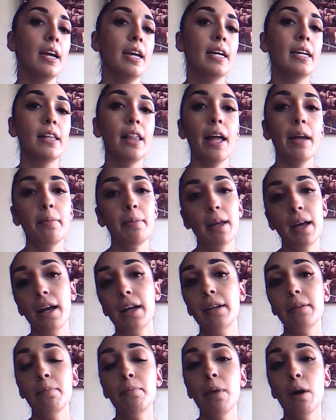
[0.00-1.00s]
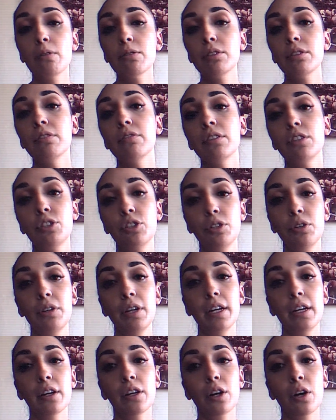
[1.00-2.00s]
he claimed that most of the
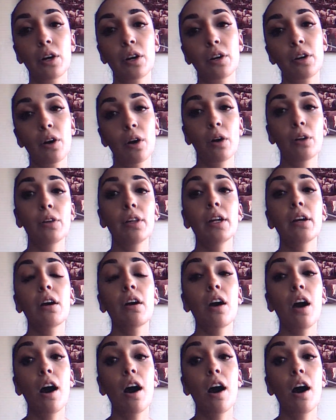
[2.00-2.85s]
shooting occurred earlier